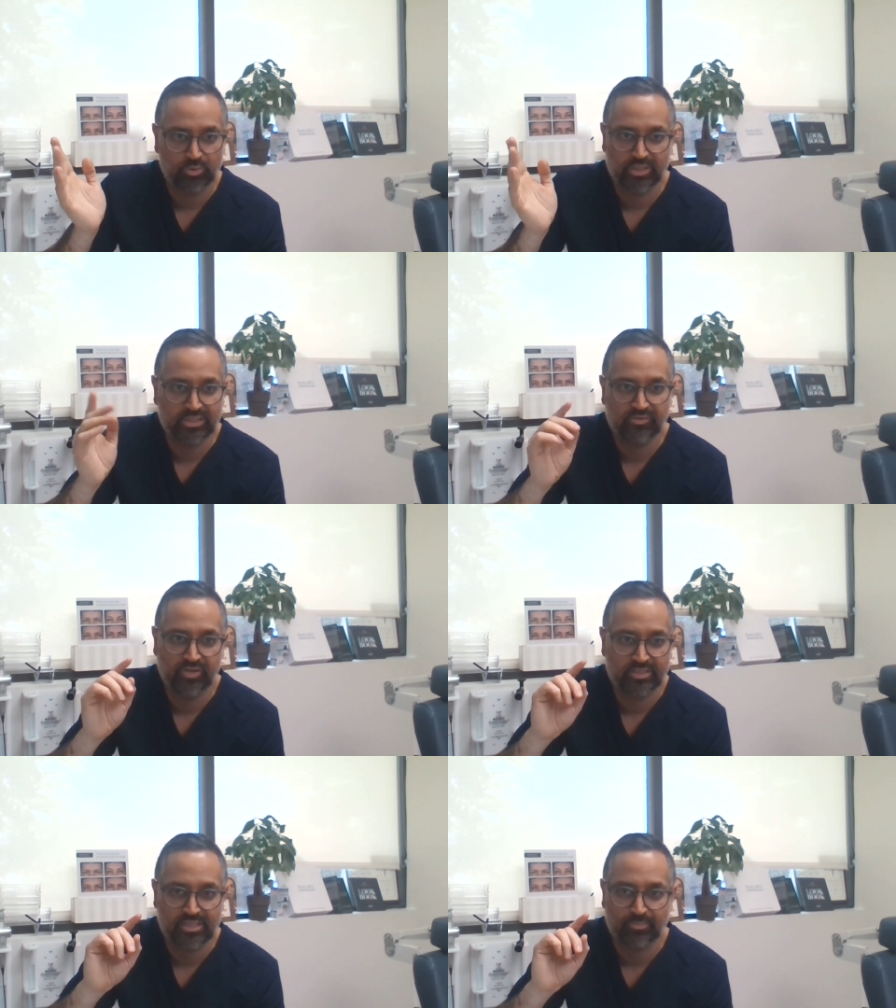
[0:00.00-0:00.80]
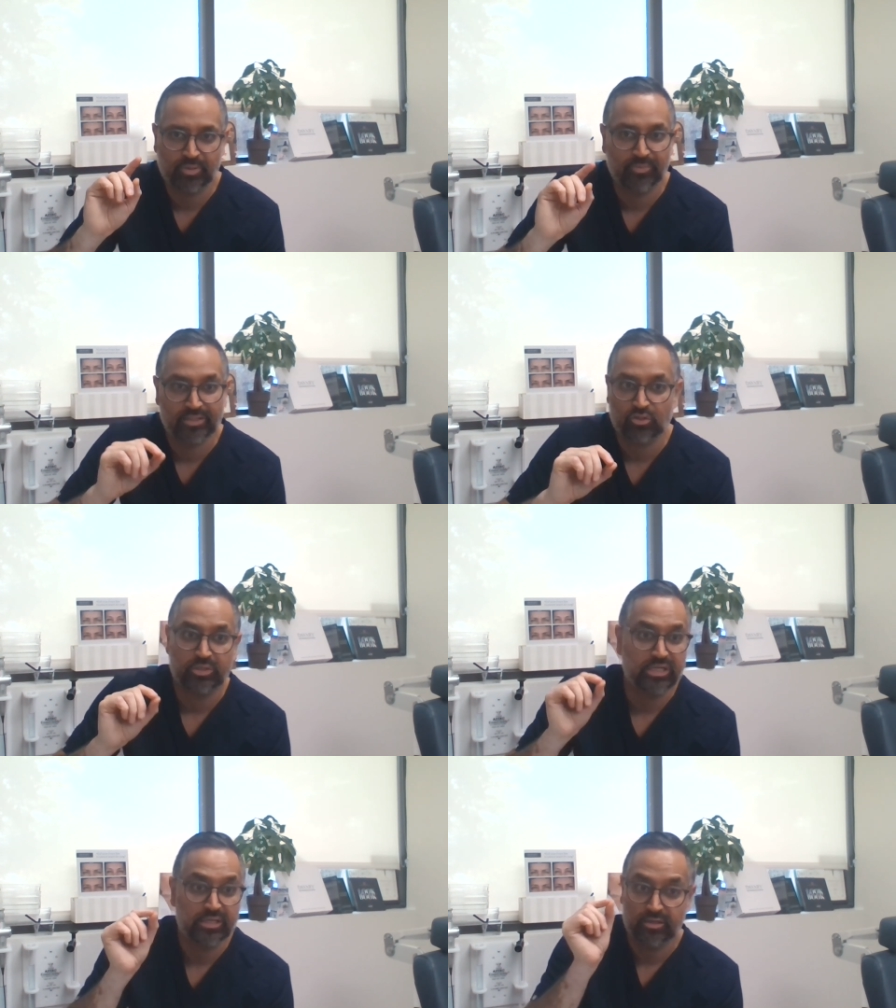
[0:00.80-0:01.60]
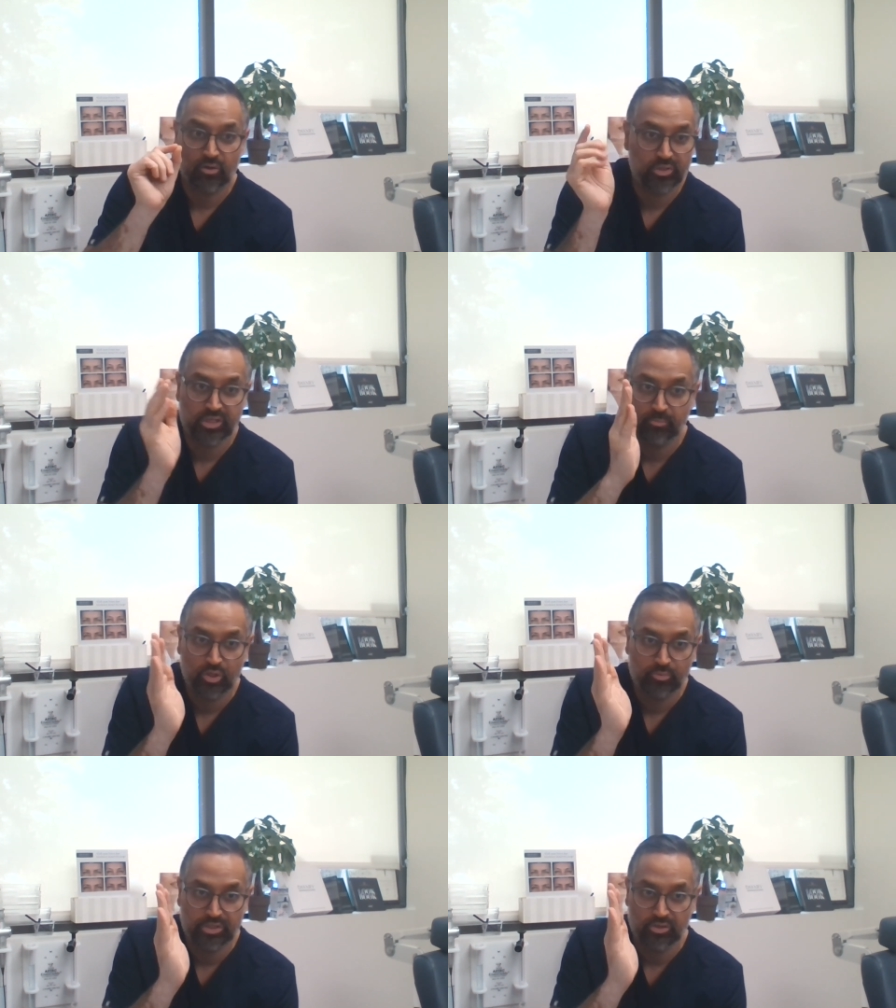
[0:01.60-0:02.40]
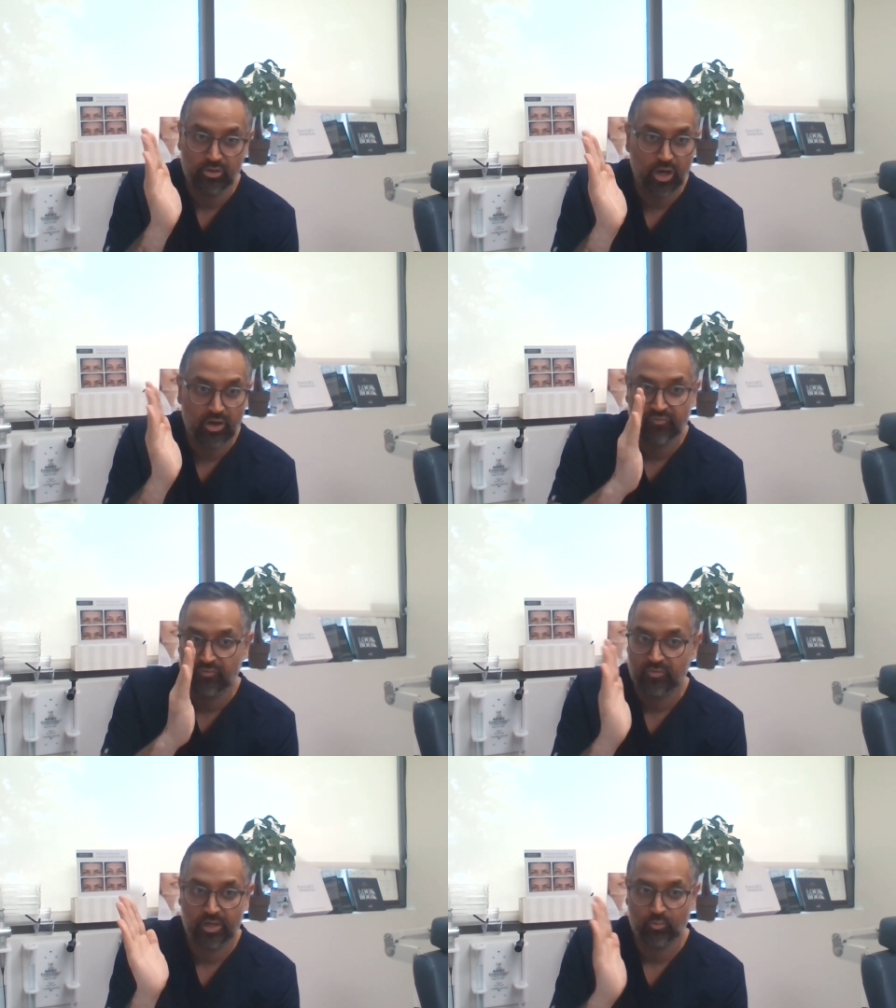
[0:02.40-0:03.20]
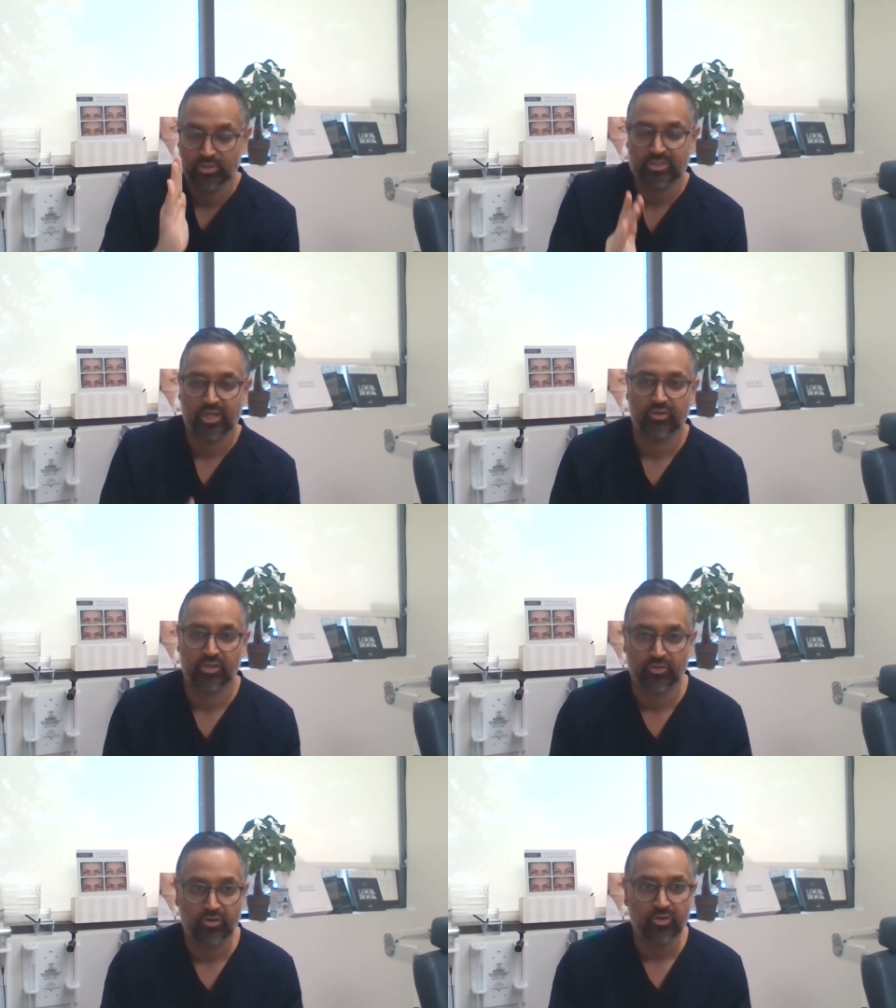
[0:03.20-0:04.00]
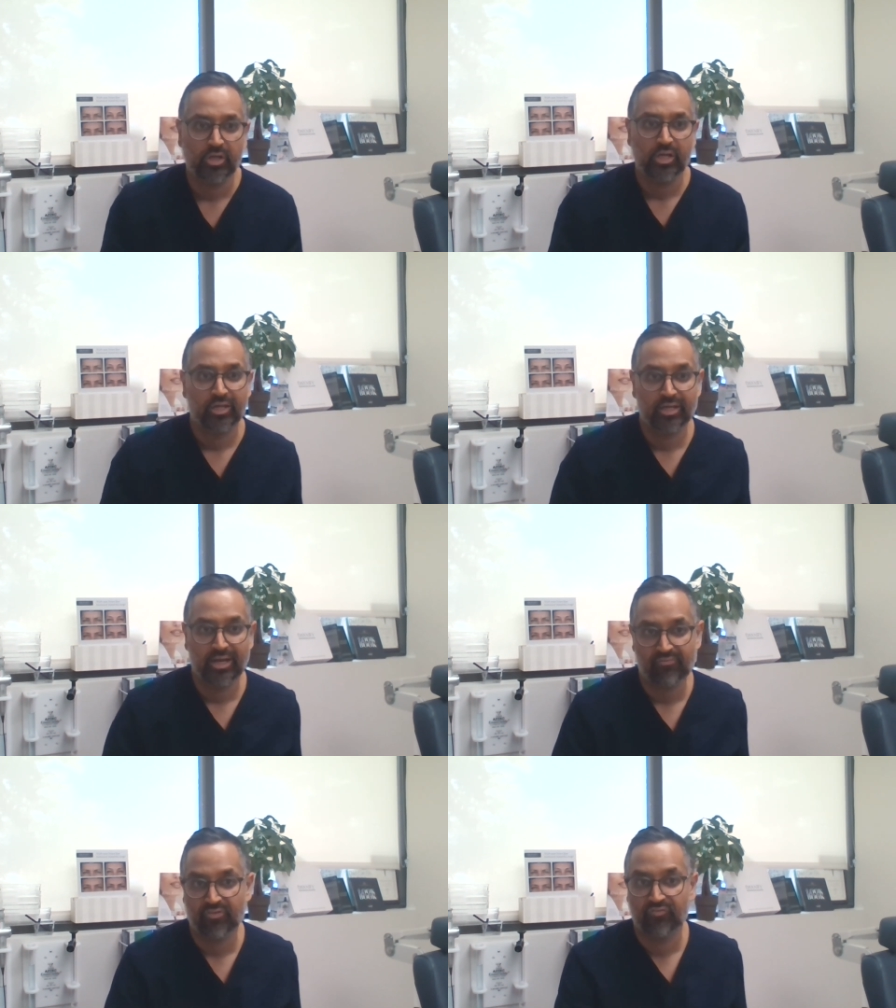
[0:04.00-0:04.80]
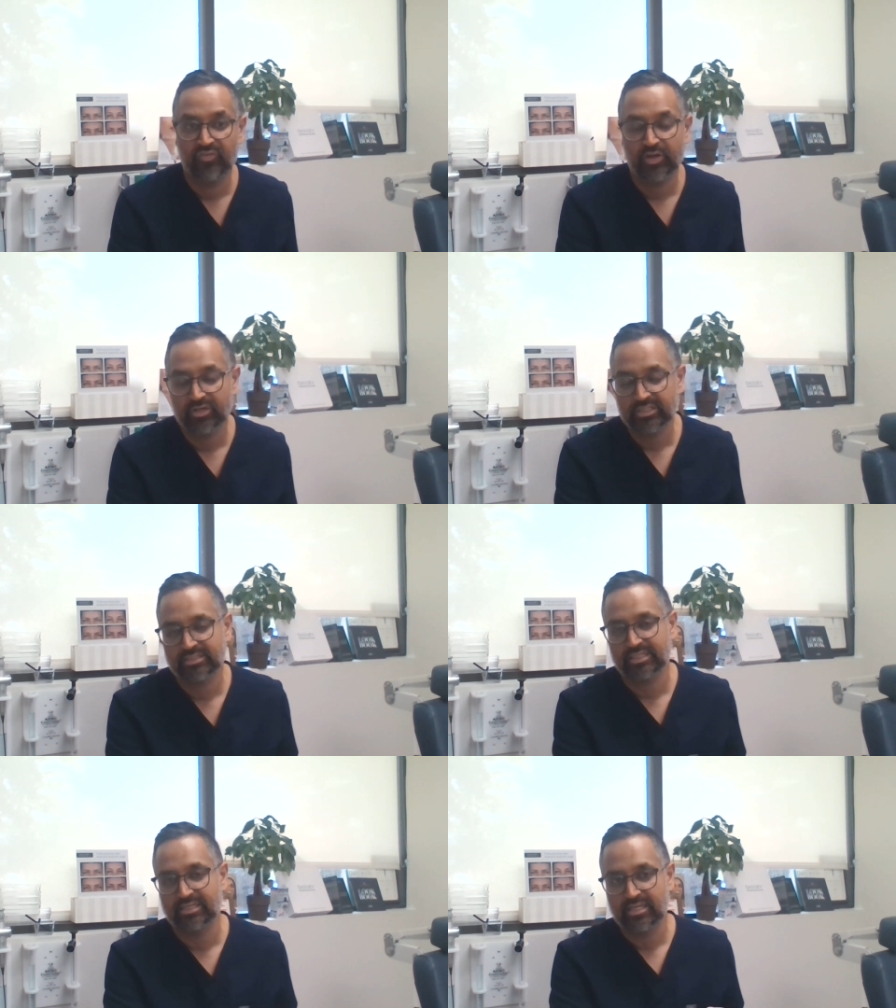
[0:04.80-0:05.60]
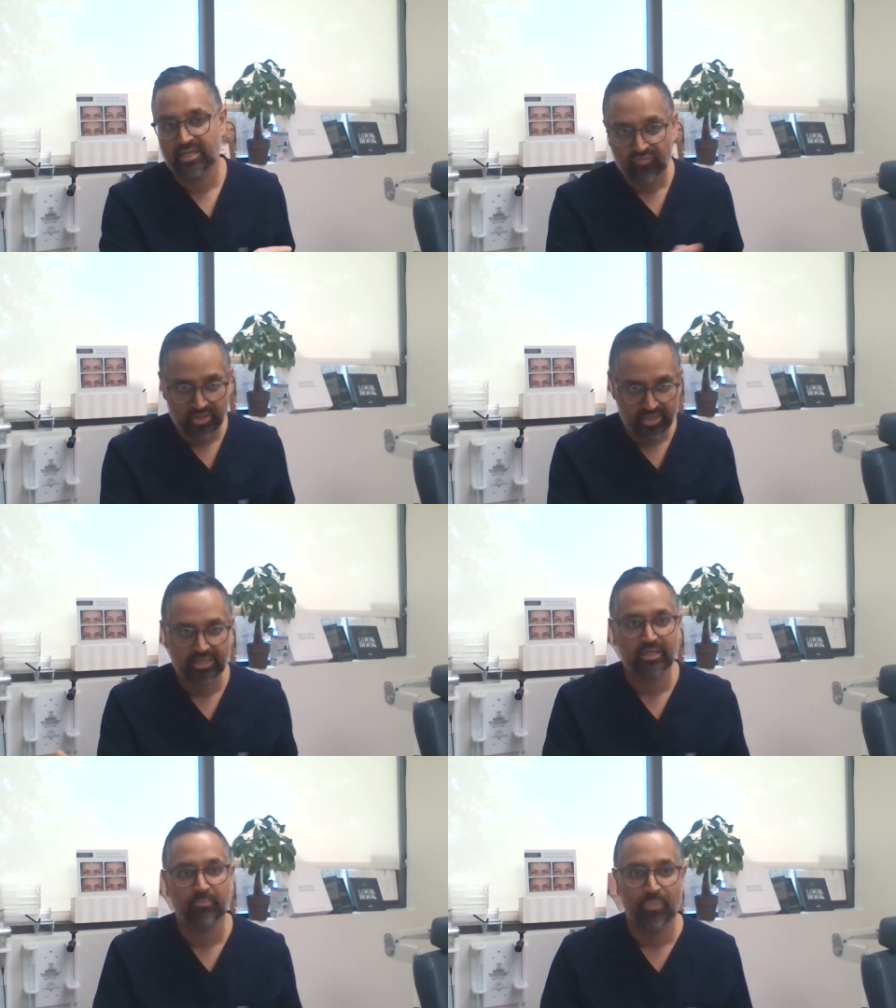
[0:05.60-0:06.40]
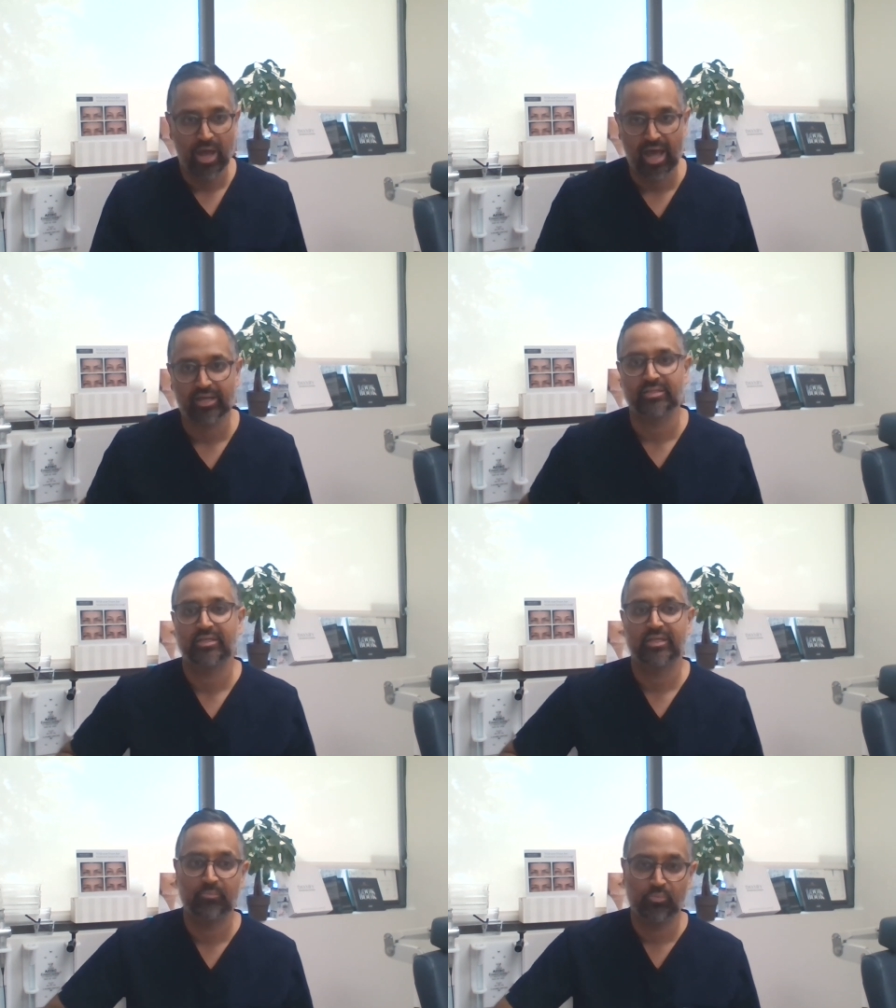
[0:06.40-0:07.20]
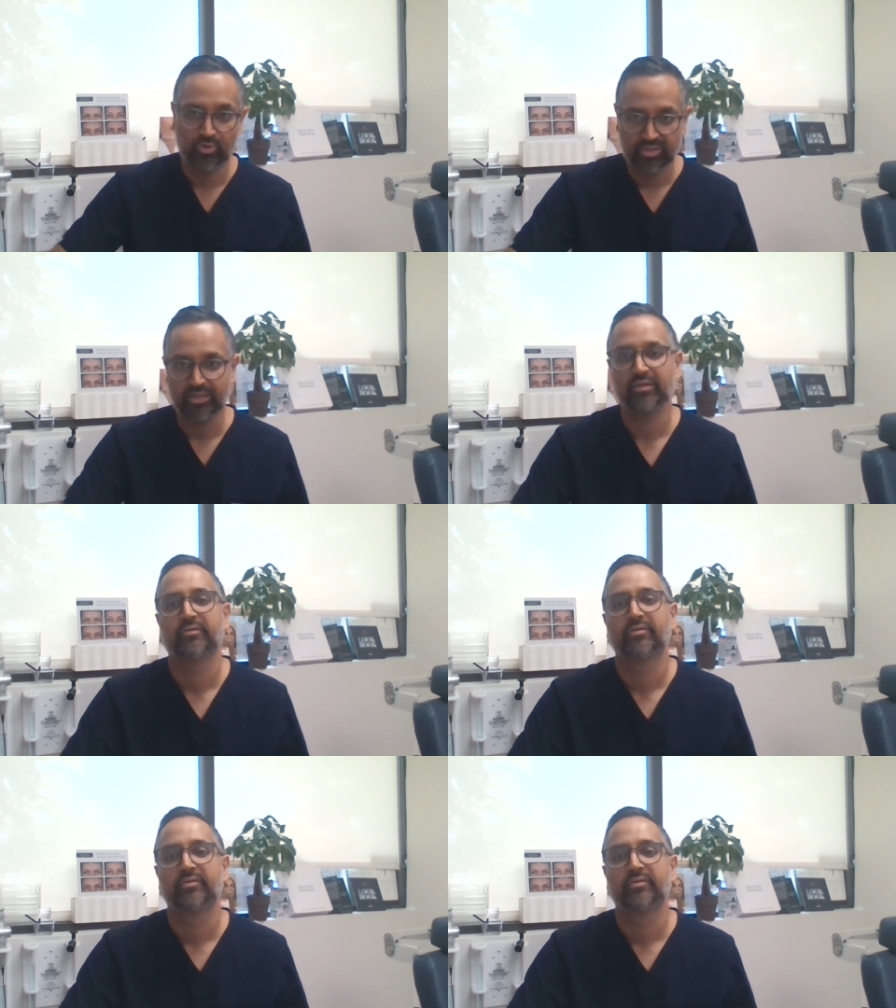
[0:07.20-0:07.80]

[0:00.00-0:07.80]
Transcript: with a deviated septum that's only only a millimeter off on one side or the other can have a very significant impact in breathing.